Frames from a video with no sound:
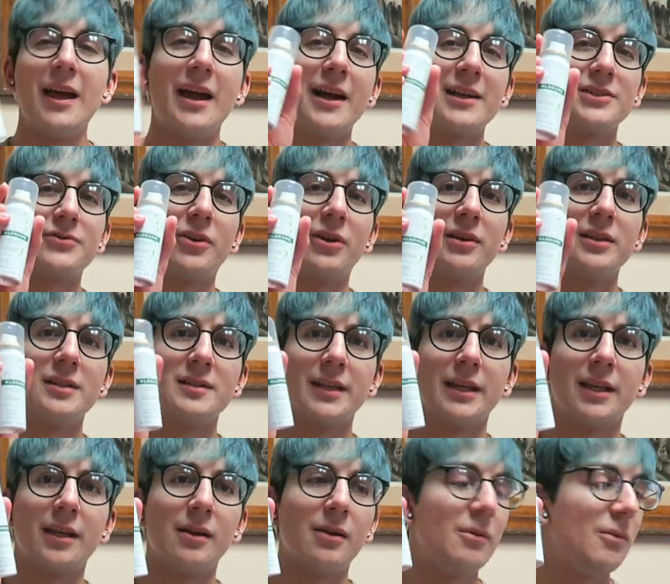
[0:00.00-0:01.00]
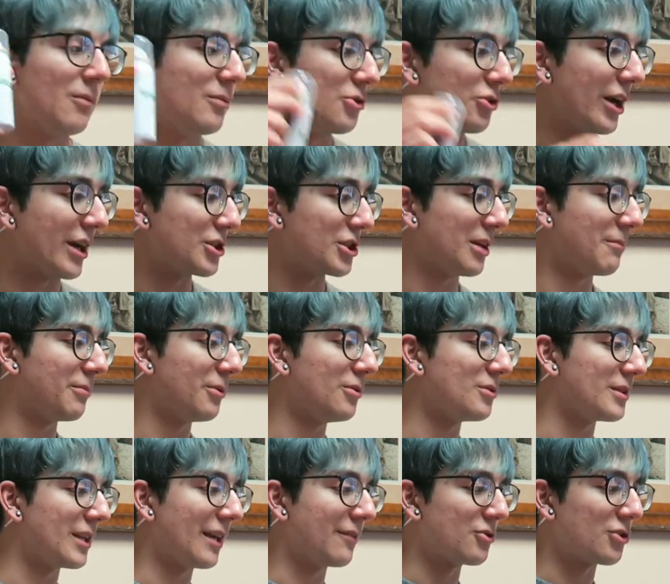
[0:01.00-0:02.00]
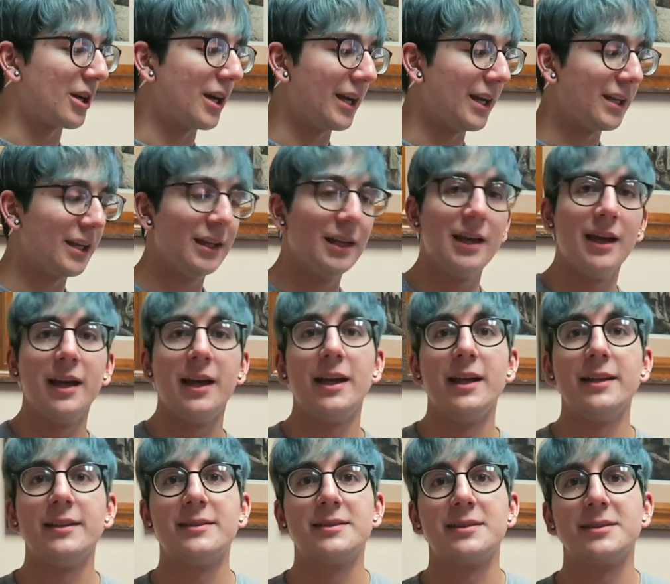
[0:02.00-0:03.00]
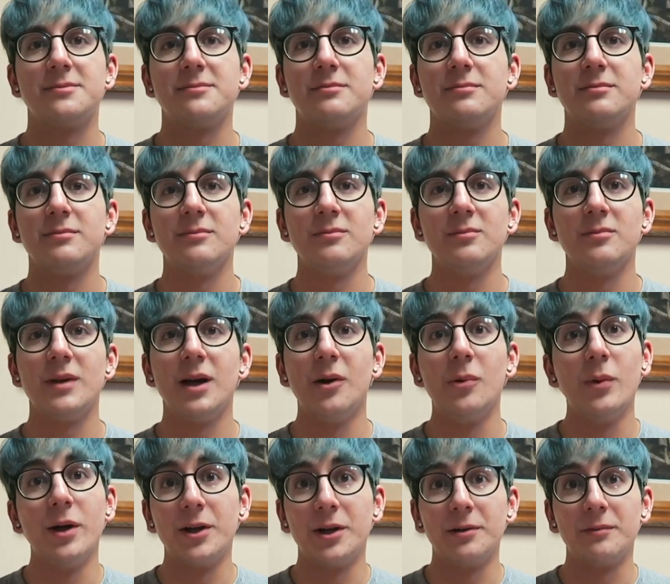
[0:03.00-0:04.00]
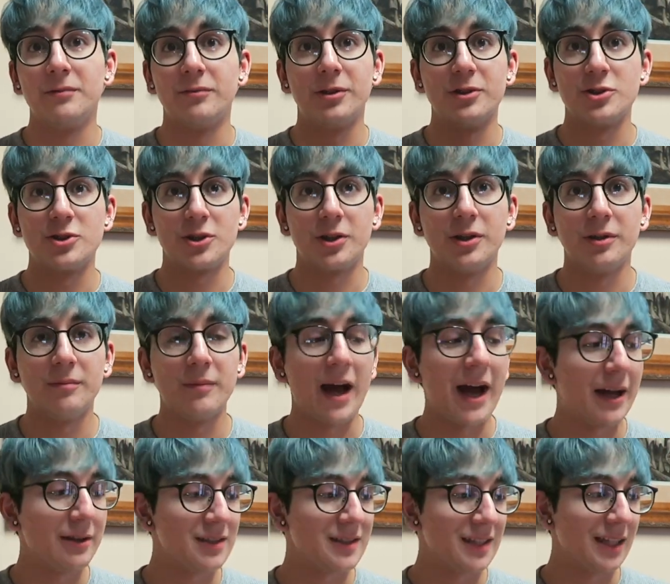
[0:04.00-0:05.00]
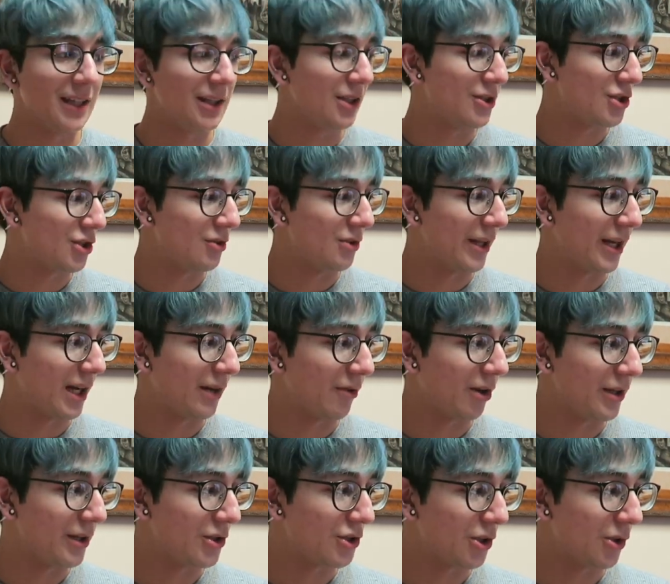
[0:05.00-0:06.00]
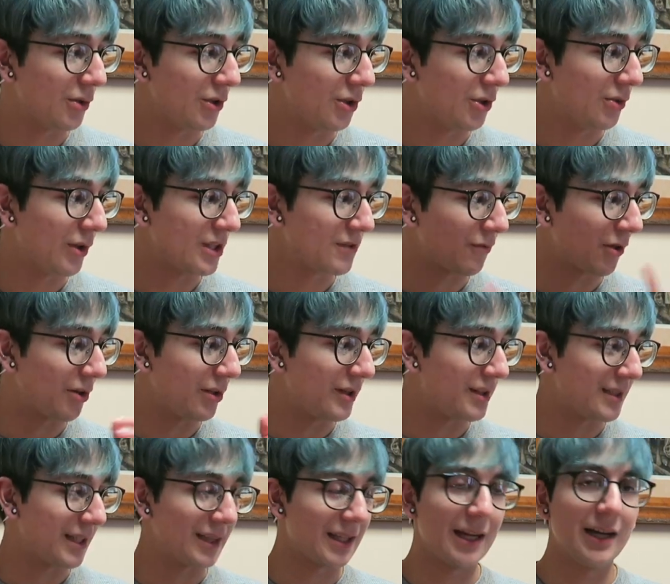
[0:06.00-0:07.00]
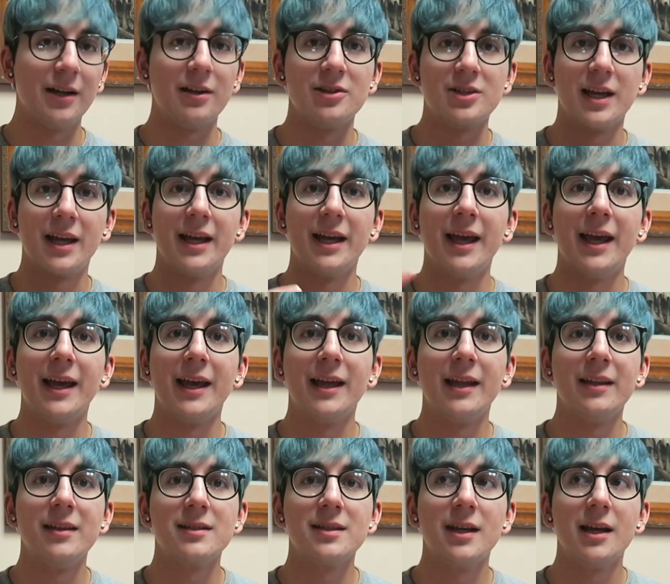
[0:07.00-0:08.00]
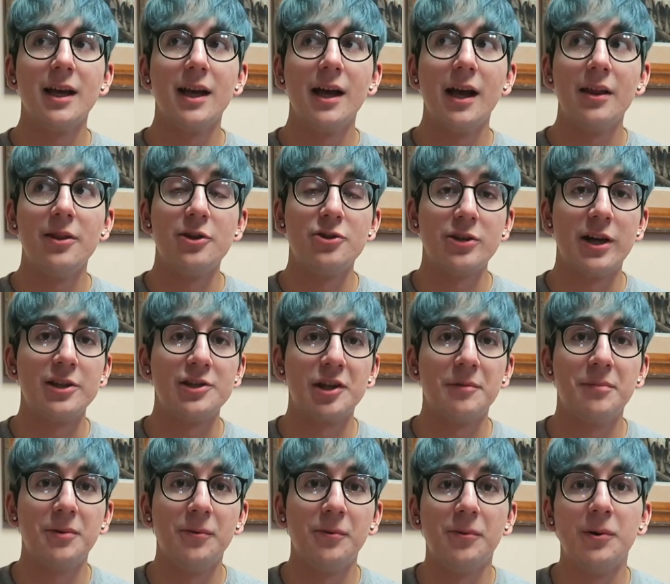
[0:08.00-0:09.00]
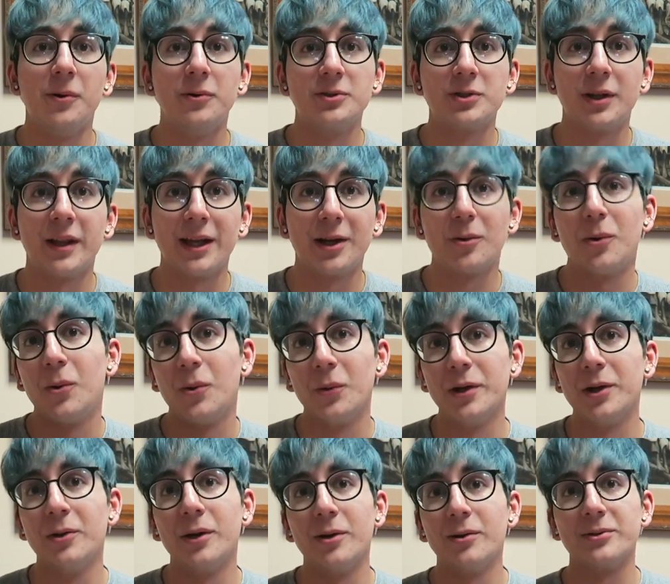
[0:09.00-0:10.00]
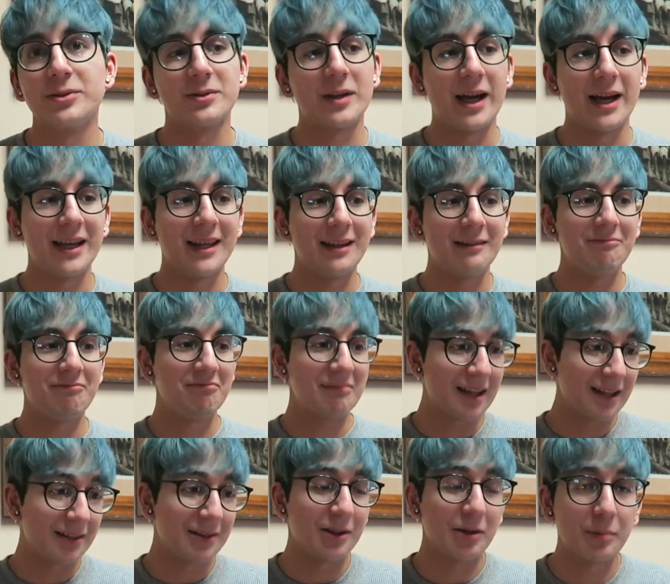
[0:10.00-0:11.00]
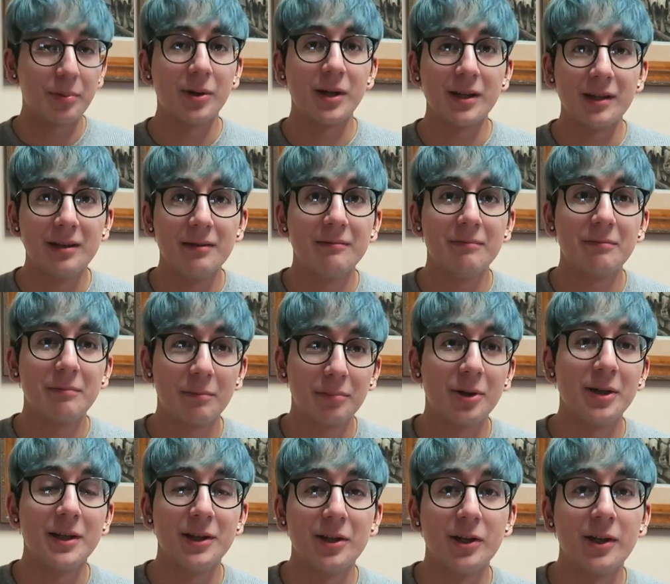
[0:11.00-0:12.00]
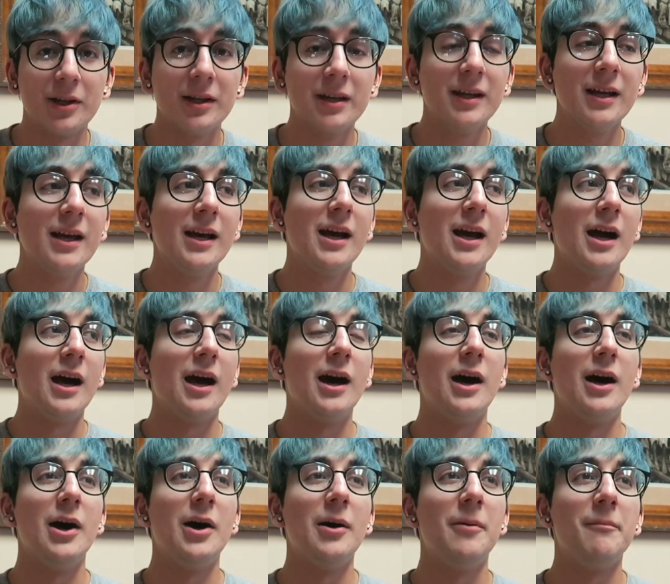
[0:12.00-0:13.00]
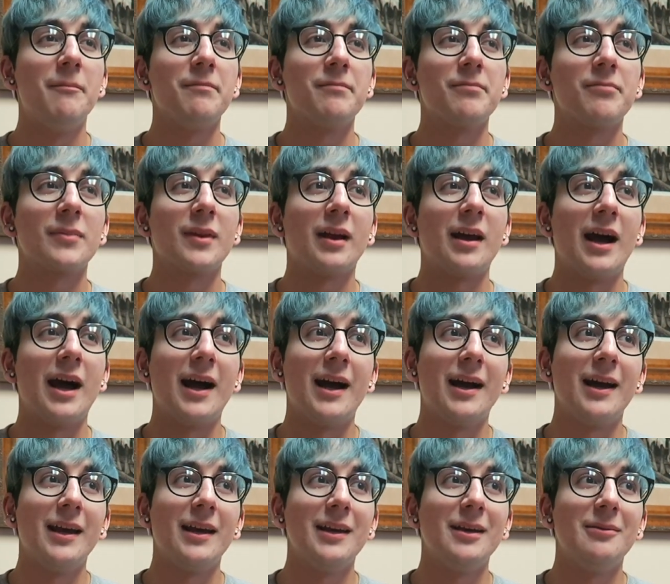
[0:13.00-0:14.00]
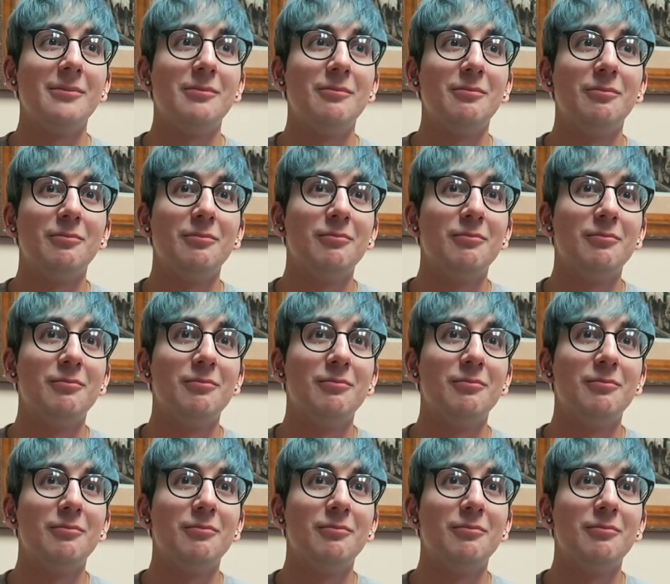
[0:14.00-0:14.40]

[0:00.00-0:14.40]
as far as like dry shampoos that I've tried, it's a winner for sure. I'd say the two that I've already showed you, as far as like the hair dye and the dry shampoo, those are like holy grails. I think they're pretty good. I